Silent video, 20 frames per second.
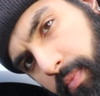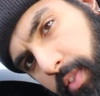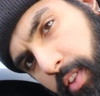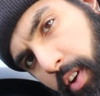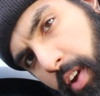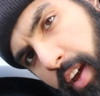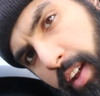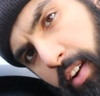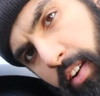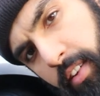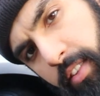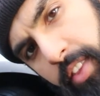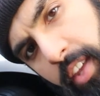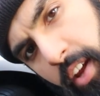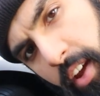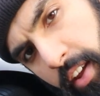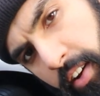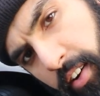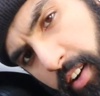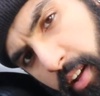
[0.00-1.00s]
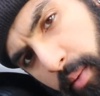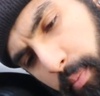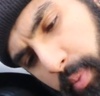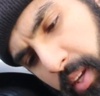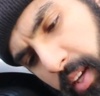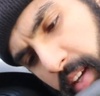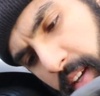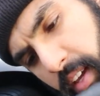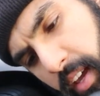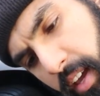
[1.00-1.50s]
there ended up
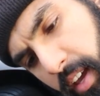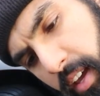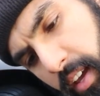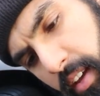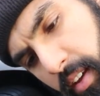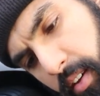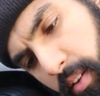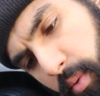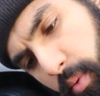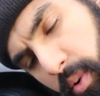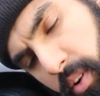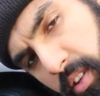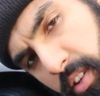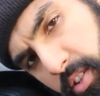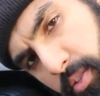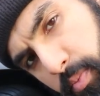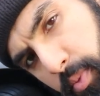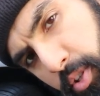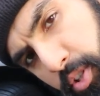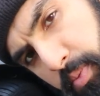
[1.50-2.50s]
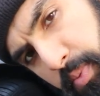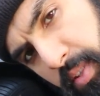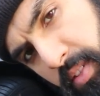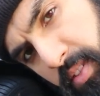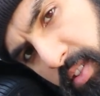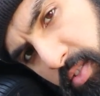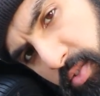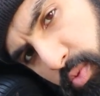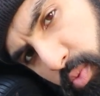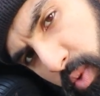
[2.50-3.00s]
being one of these push
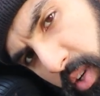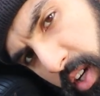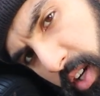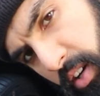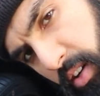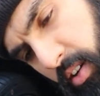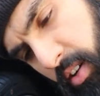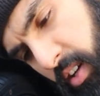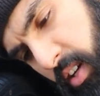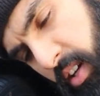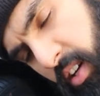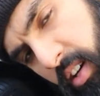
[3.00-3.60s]
pins as well,